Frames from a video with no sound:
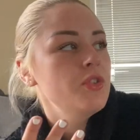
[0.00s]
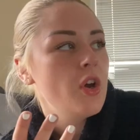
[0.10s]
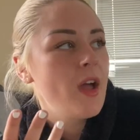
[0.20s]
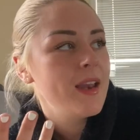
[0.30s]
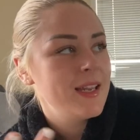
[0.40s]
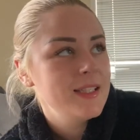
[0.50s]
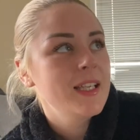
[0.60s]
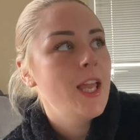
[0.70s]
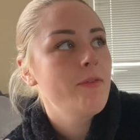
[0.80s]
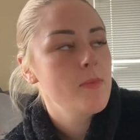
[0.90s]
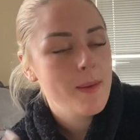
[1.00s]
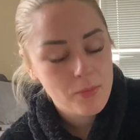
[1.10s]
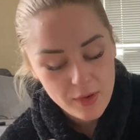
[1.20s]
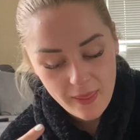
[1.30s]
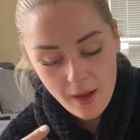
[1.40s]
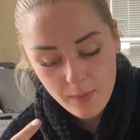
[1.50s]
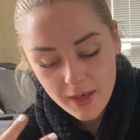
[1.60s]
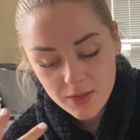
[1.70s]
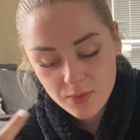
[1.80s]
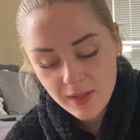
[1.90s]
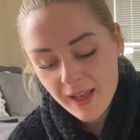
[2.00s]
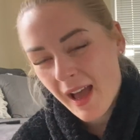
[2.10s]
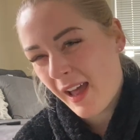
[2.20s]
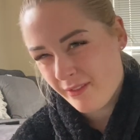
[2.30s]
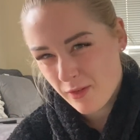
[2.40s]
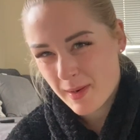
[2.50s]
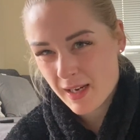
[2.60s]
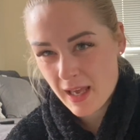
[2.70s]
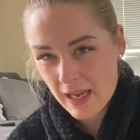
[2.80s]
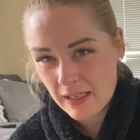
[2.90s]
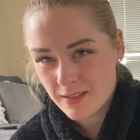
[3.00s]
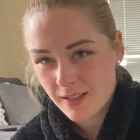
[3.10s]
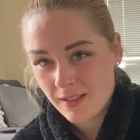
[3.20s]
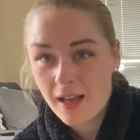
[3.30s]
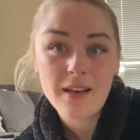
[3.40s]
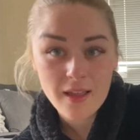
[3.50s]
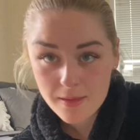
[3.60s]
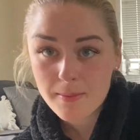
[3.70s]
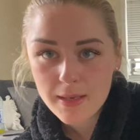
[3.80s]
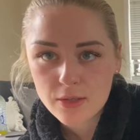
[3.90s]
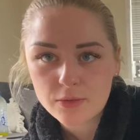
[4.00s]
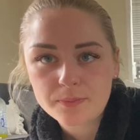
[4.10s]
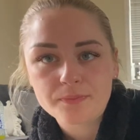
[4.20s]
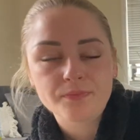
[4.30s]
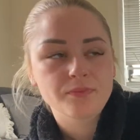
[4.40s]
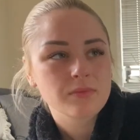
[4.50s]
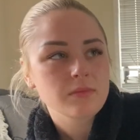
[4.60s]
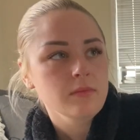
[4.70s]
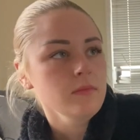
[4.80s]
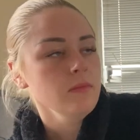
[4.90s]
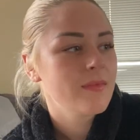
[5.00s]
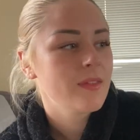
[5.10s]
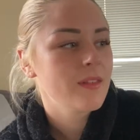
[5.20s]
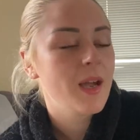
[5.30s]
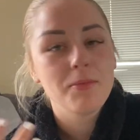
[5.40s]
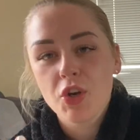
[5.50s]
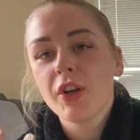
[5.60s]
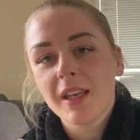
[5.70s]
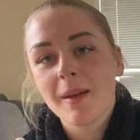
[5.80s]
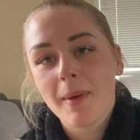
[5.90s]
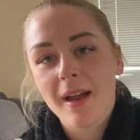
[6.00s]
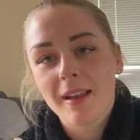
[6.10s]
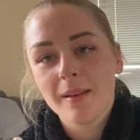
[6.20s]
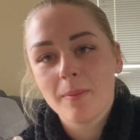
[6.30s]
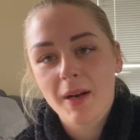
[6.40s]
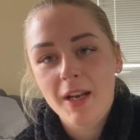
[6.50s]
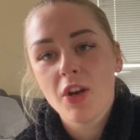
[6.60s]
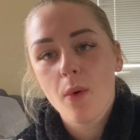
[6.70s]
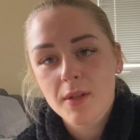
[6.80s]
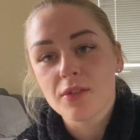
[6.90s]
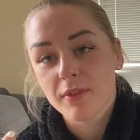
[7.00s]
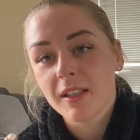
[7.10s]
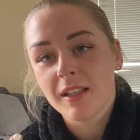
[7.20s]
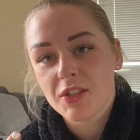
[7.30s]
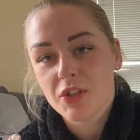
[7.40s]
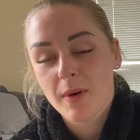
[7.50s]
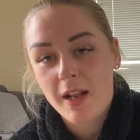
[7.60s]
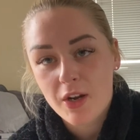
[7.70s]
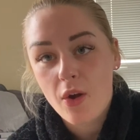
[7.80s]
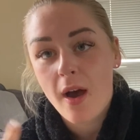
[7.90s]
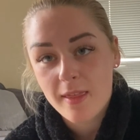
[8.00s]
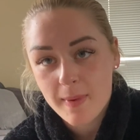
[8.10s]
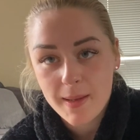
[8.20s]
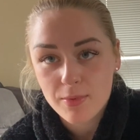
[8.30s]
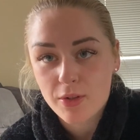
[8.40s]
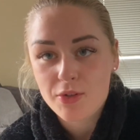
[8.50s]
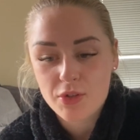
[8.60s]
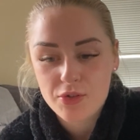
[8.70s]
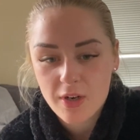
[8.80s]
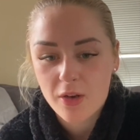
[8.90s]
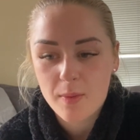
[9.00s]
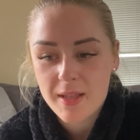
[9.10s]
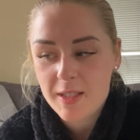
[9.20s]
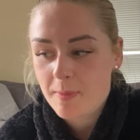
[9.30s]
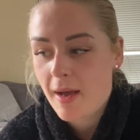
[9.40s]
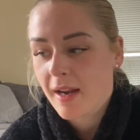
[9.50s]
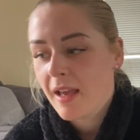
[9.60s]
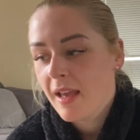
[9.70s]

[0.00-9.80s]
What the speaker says: So I need to keep remembering that when it's really hard for me to eat another meal. I'm joking about it, but I know it's a real issue and I know other people also struggle with this, but